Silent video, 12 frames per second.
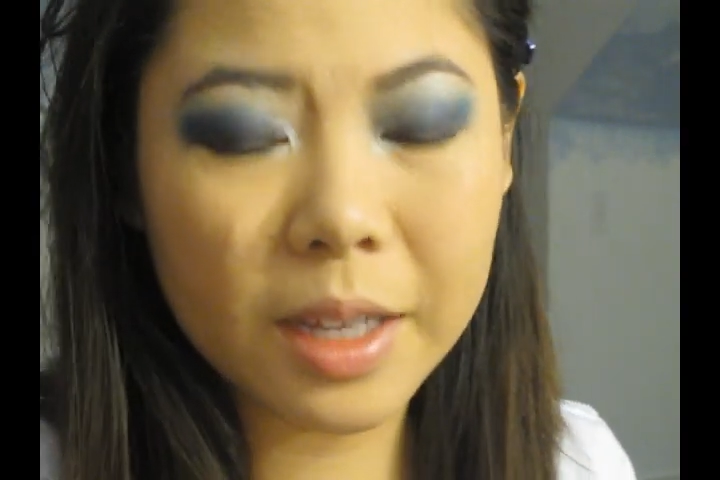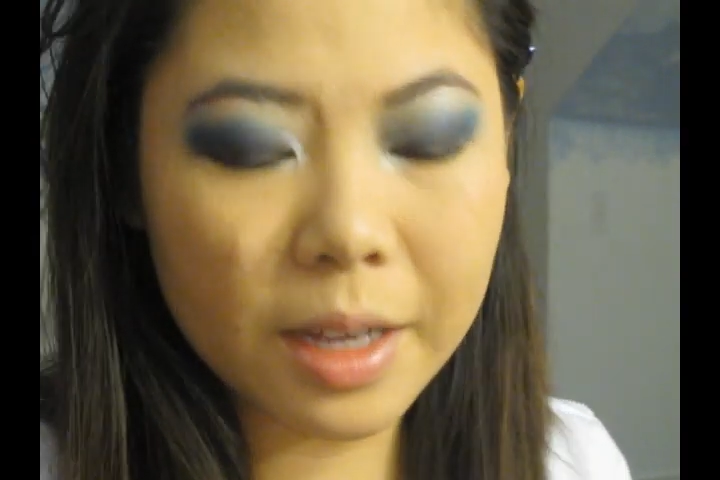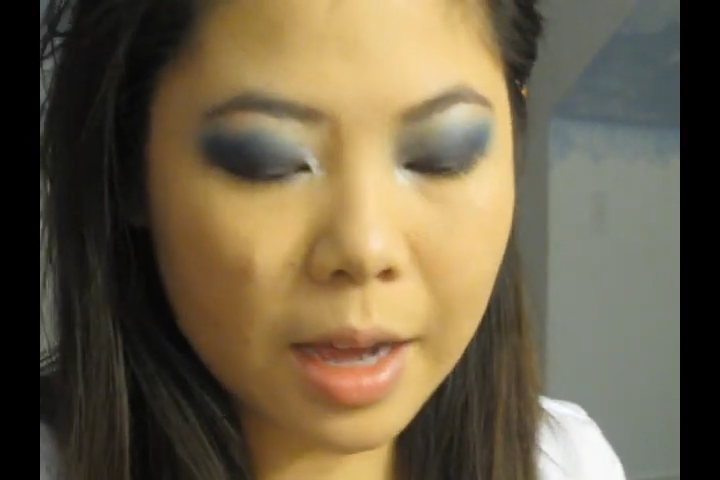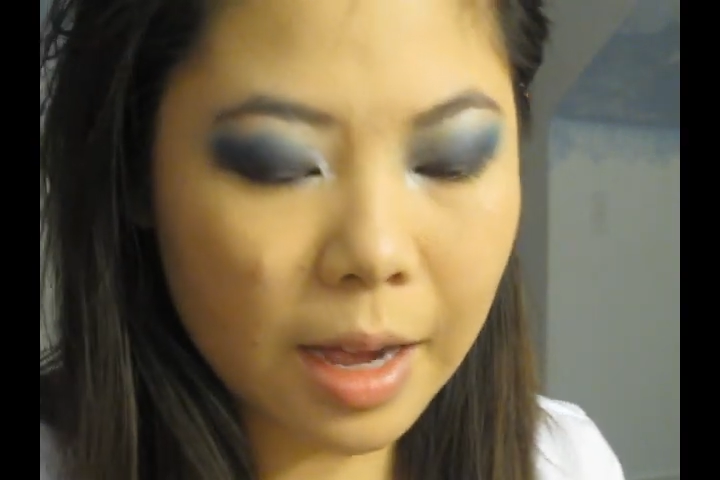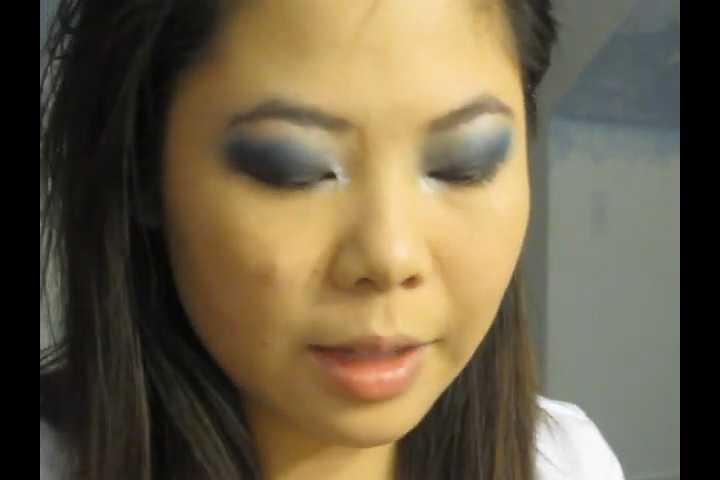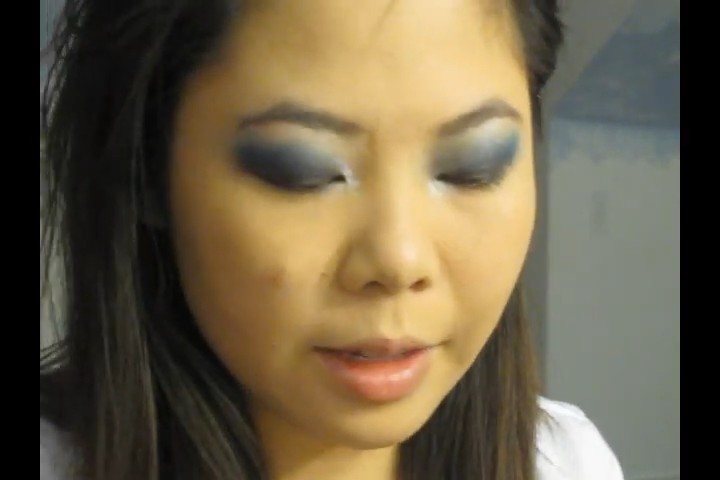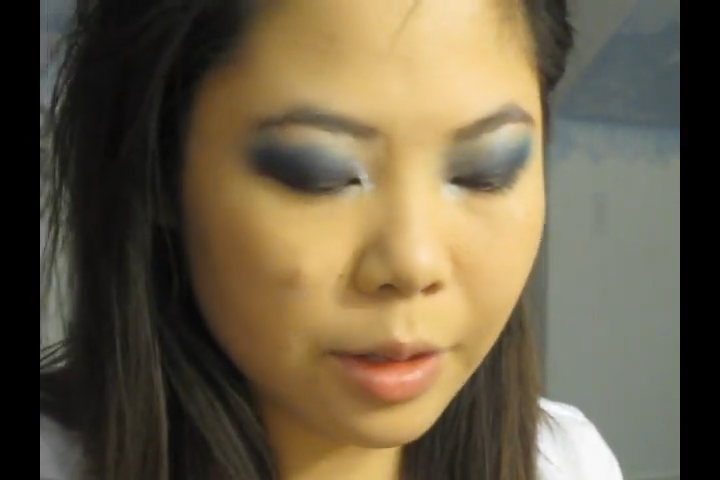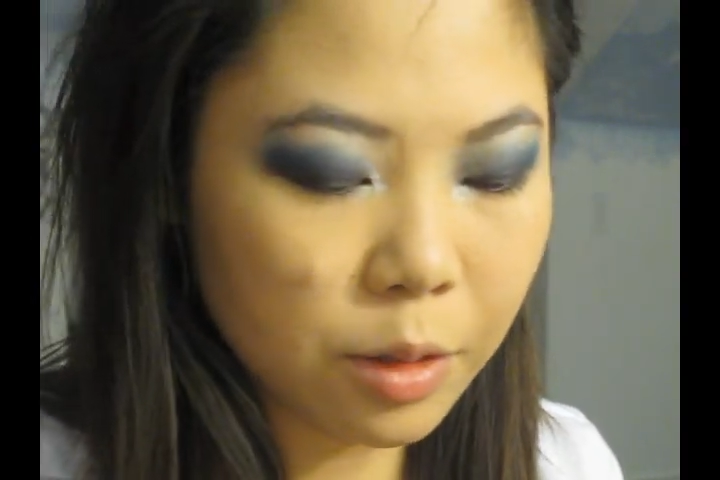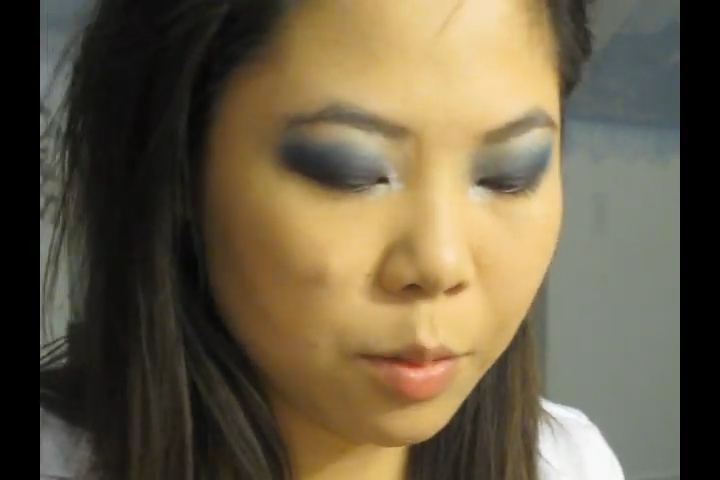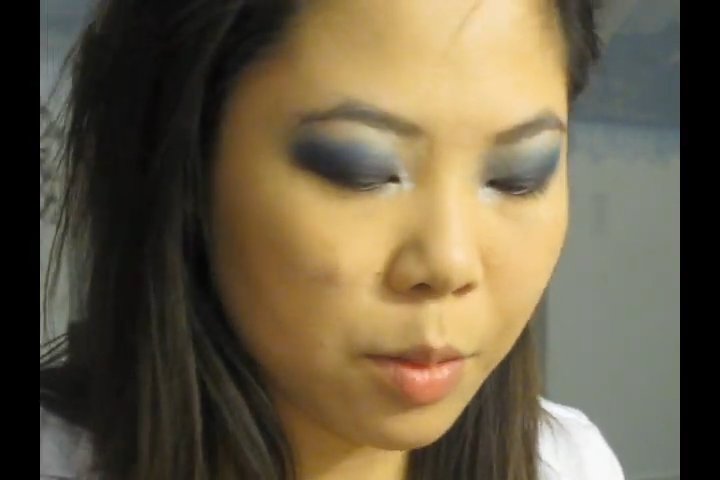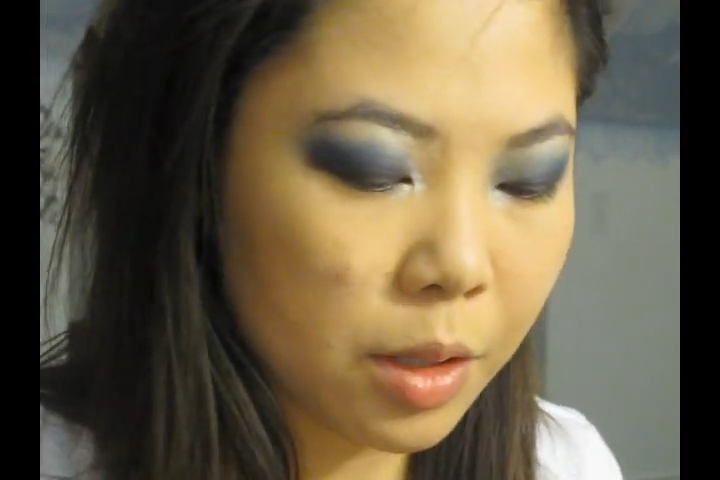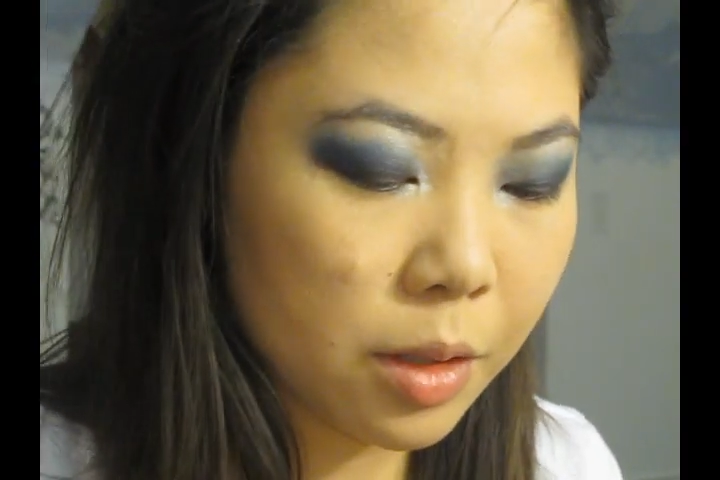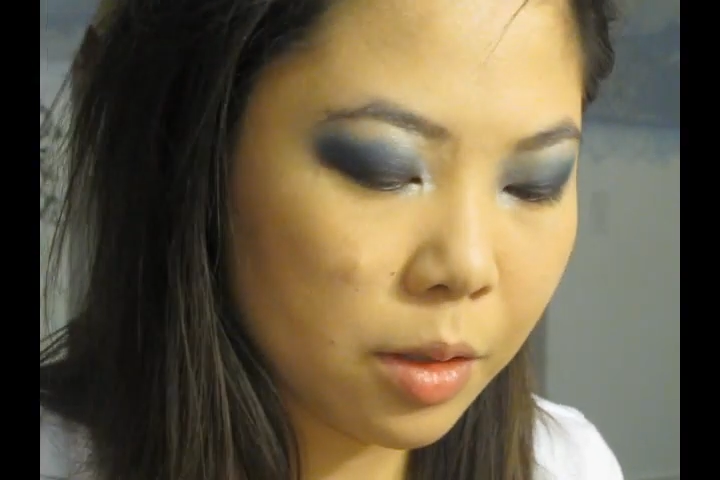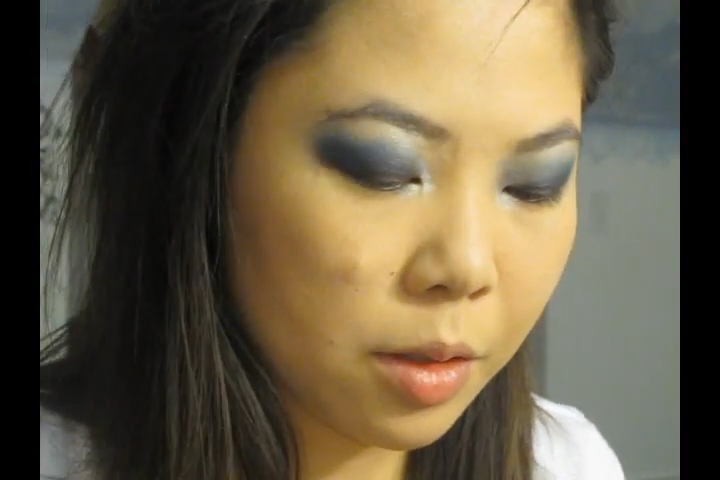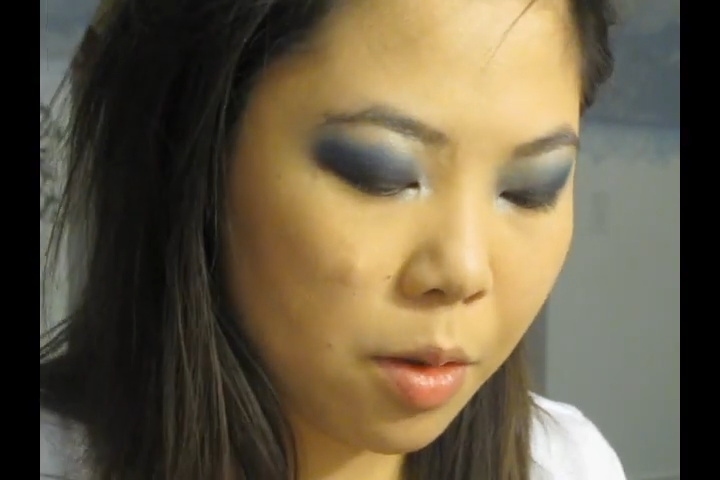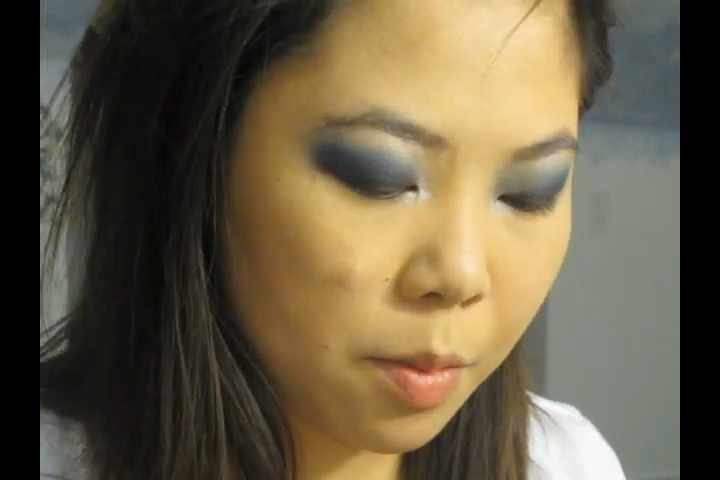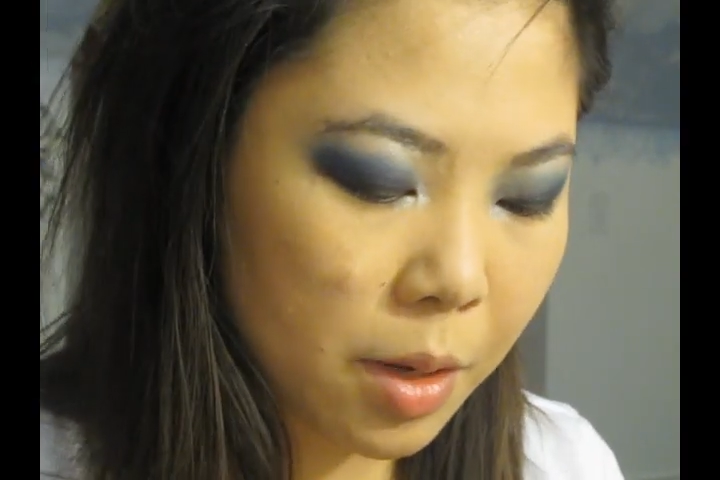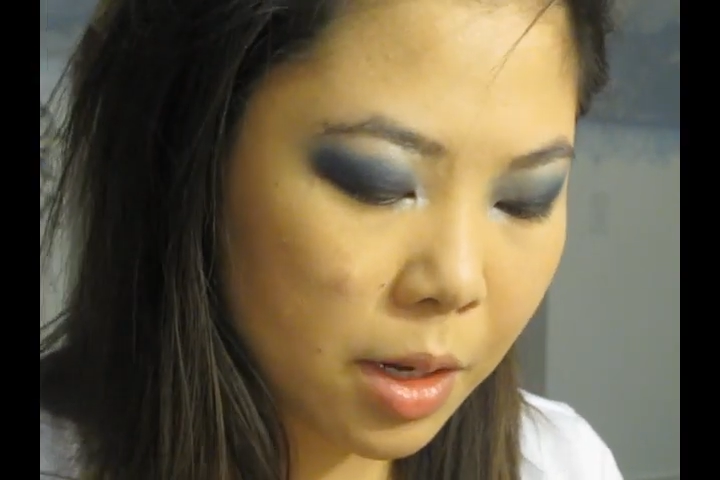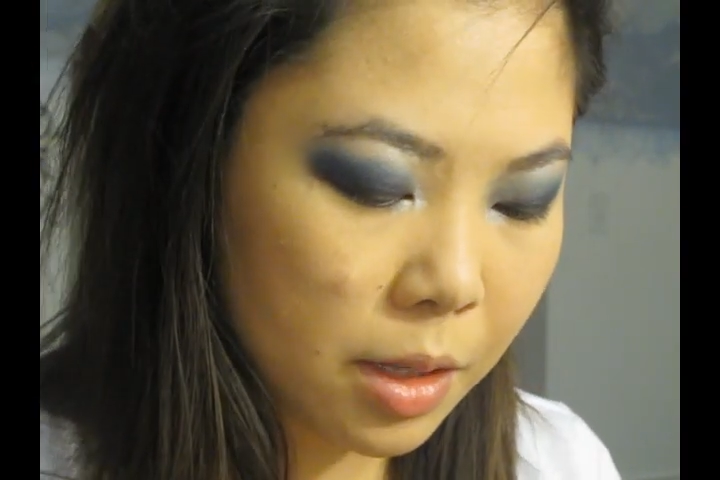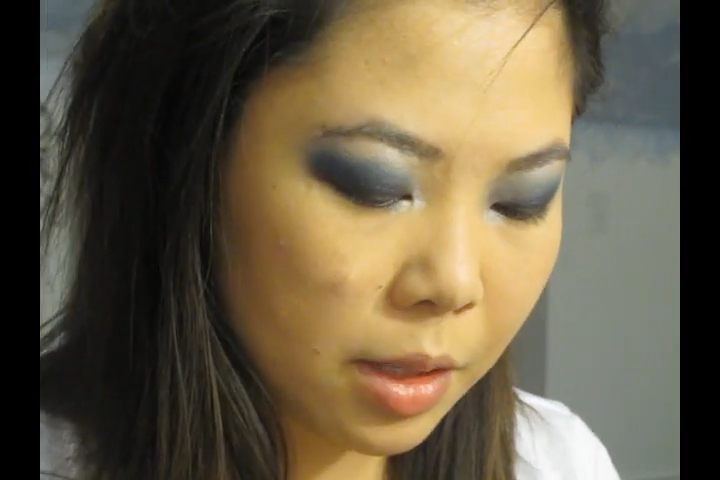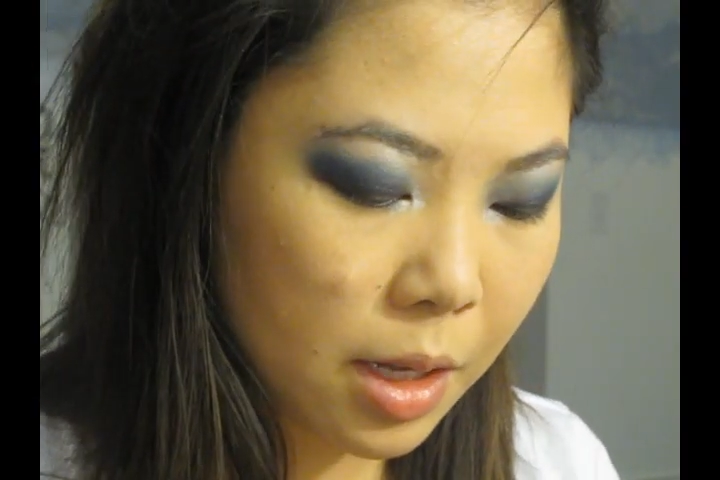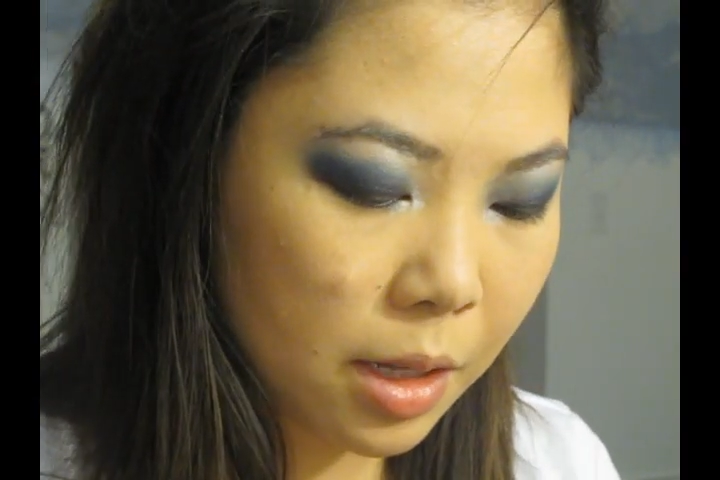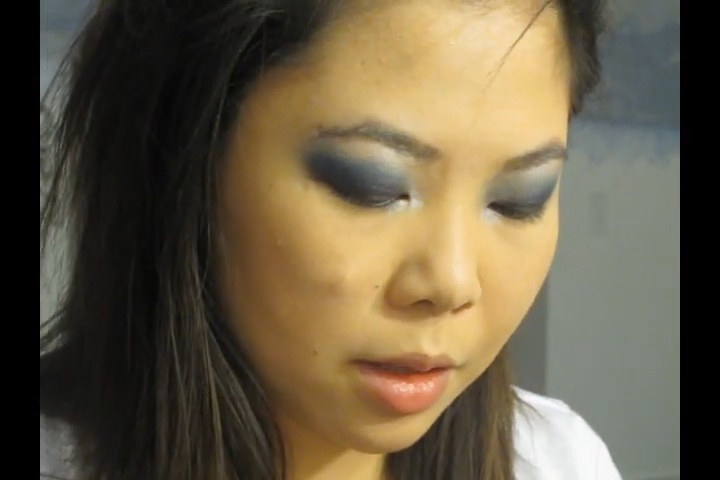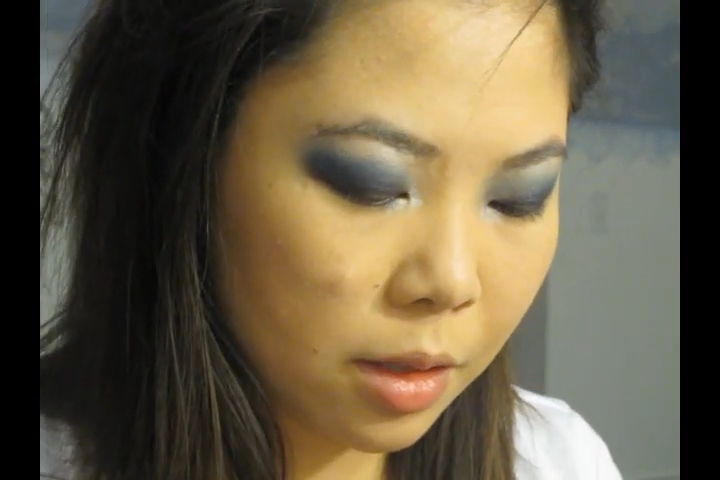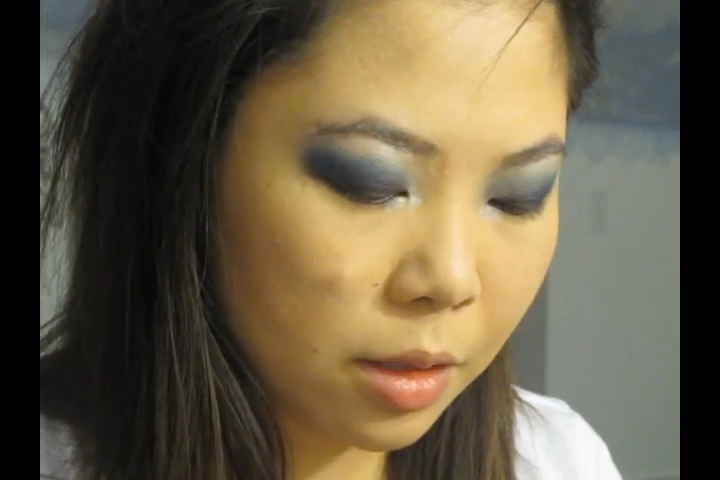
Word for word: like highlight too much, so I'm going to take